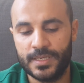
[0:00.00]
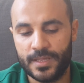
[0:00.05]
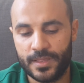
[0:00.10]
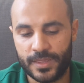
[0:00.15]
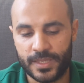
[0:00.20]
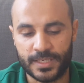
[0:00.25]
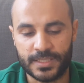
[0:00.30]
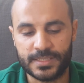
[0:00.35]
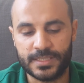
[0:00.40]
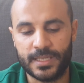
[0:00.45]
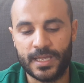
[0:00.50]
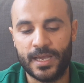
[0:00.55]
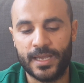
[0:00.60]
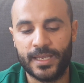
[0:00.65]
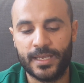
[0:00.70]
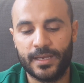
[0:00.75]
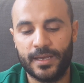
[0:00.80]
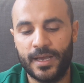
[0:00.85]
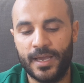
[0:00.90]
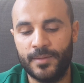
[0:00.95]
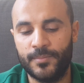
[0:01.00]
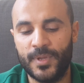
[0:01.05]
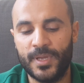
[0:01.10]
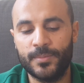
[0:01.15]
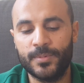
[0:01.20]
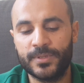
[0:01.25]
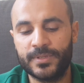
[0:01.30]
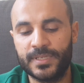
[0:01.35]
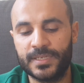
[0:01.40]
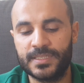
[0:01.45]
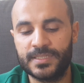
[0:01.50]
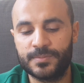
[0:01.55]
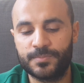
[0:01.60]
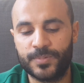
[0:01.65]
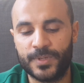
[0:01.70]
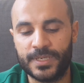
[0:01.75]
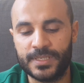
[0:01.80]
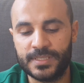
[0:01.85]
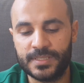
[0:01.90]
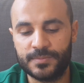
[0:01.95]
things like, I'm able to
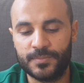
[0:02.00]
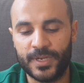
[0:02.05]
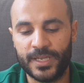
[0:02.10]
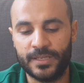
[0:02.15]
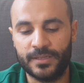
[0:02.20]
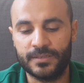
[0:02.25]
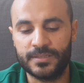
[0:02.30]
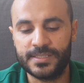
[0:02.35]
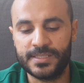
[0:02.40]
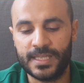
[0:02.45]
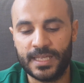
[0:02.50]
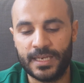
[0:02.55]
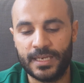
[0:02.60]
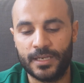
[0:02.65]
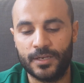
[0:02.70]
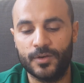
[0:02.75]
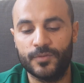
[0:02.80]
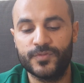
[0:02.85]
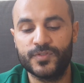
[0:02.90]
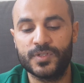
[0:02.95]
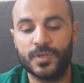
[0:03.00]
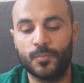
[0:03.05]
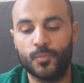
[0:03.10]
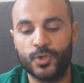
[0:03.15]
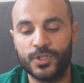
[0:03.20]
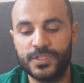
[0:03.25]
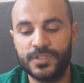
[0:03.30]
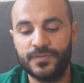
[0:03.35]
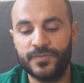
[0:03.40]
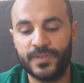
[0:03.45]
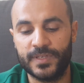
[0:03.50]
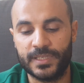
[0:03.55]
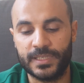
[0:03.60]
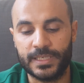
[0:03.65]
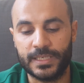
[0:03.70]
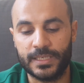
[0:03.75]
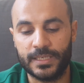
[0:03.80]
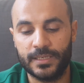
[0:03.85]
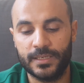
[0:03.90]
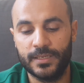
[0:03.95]
express my understanding of someone's
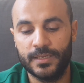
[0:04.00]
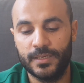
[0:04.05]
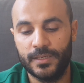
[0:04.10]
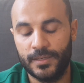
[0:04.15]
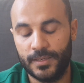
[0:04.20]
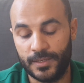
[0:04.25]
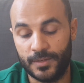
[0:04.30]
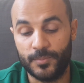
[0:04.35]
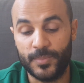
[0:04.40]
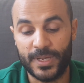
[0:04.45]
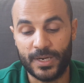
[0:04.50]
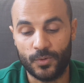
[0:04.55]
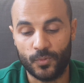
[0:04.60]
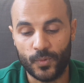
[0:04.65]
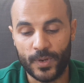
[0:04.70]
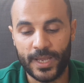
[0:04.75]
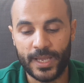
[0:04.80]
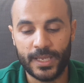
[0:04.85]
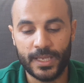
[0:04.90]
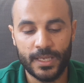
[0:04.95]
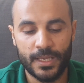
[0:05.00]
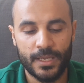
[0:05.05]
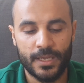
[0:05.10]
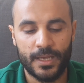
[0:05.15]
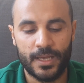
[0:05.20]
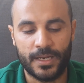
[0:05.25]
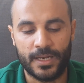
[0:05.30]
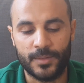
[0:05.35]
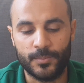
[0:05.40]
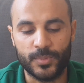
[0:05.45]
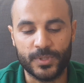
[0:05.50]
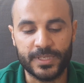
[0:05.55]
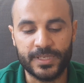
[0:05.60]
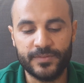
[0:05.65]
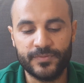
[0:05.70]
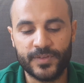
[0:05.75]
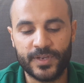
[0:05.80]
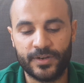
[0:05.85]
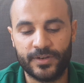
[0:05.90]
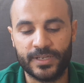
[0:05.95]
feeling in a better way, and I
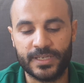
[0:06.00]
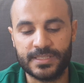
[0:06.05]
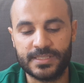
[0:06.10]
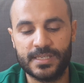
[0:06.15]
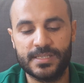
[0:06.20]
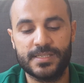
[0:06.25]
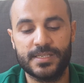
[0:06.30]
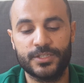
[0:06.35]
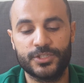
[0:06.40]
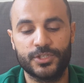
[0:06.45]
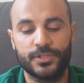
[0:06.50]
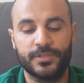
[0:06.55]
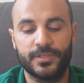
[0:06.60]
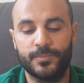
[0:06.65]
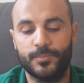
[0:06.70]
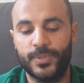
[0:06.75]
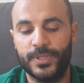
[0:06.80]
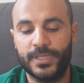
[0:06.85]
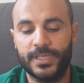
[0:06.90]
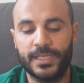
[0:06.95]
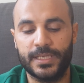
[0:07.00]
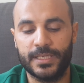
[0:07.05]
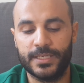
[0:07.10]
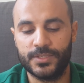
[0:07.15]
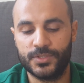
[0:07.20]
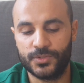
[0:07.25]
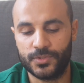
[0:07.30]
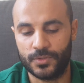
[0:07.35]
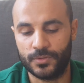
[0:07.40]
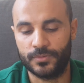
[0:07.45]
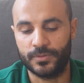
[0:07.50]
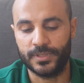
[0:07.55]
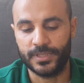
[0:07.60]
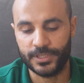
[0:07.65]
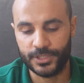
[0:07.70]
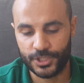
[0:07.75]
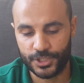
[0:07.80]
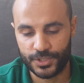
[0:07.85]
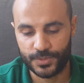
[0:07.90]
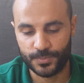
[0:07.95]
believe caring is essential to building a strong
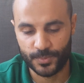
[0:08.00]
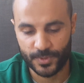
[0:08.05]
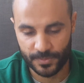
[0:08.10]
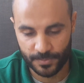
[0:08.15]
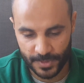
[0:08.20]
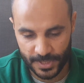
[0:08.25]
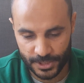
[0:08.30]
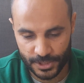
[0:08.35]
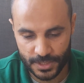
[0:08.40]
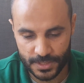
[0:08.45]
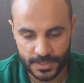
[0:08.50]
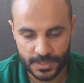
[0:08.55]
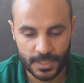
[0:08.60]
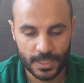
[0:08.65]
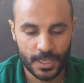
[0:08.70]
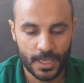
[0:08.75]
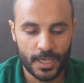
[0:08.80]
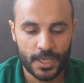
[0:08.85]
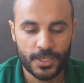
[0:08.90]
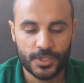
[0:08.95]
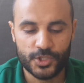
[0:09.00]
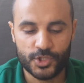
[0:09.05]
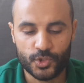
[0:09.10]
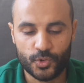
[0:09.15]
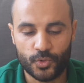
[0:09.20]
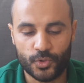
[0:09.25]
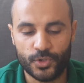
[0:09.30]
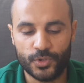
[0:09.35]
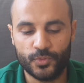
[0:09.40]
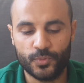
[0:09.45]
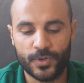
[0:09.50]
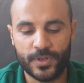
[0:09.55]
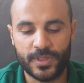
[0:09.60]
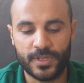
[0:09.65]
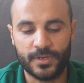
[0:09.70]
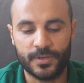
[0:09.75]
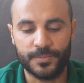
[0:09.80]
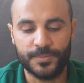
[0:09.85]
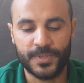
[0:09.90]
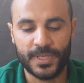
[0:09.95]
relationship with patients. Scores were
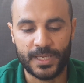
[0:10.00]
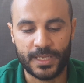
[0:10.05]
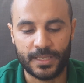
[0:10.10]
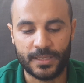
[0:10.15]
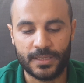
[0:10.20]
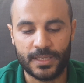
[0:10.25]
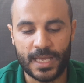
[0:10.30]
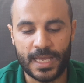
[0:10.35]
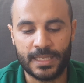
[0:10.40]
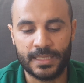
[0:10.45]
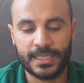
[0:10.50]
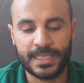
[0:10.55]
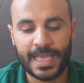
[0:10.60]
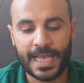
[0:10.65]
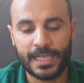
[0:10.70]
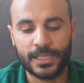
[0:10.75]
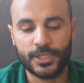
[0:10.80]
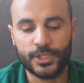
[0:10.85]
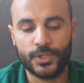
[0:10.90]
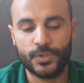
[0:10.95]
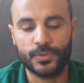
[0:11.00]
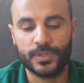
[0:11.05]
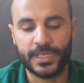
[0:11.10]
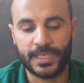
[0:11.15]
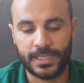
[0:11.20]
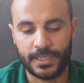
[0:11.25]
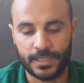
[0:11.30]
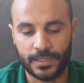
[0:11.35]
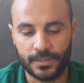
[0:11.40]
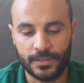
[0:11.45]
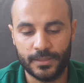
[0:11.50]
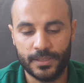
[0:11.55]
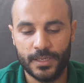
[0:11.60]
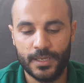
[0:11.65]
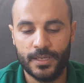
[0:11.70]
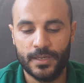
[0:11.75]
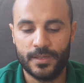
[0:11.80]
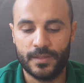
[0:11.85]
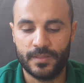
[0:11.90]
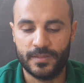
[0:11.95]
then obtained and calculated
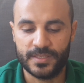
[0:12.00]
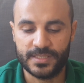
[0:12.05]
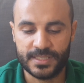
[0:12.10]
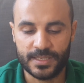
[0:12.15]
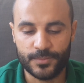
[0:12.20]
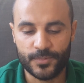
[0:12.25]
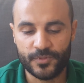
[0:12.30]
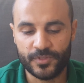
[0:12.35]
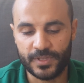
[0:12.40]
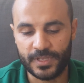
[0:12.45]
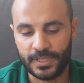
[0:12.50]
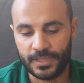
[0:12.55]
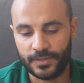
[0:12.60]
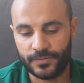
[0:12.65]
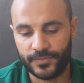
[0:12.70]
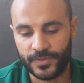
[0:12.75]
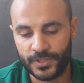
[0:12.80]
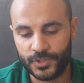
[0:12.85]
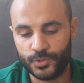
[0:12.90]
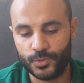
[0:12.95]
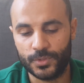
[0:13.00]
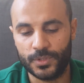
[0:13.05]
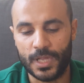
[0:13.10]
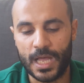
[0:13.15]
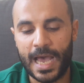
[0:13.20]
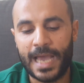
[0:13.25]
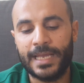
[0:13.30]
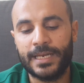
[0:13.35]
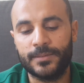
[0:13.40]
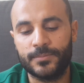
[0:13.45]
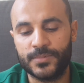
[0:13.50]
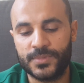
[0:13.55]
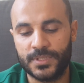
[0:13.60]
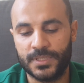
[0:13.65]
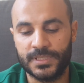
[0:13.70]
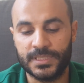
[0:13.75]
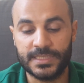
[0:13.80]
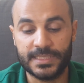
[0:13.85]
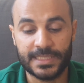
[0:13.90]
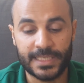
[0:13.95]
the sum of the individual items
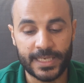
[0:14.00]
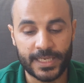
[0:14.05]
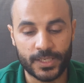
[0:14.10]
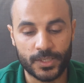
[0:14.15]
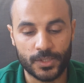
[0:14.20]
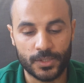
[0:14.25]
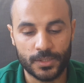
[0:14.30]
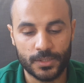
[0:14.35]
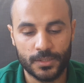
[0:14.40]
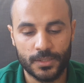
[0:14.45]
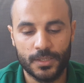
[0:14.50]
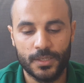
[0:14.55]
on the scale.